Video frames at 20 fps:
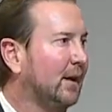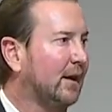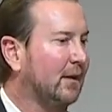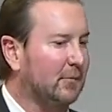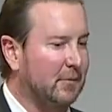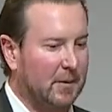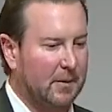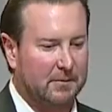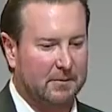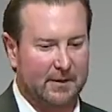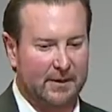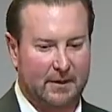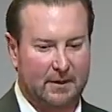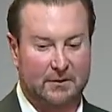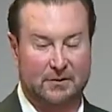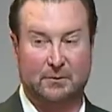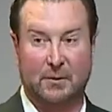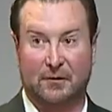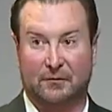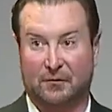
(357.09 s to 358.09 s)
I remember that
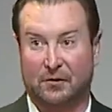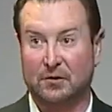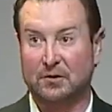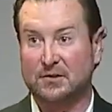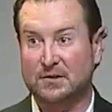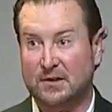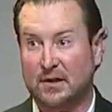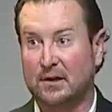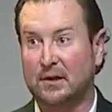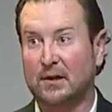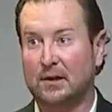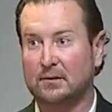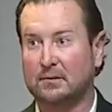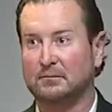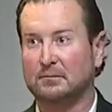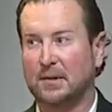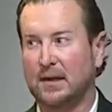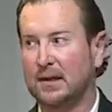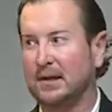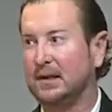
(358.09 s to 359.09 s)
was my first
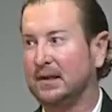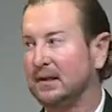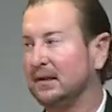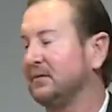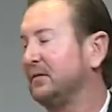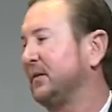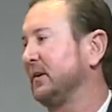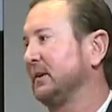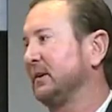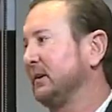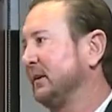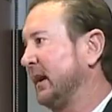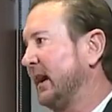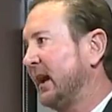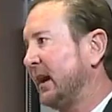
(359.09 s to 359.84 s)
time in the infield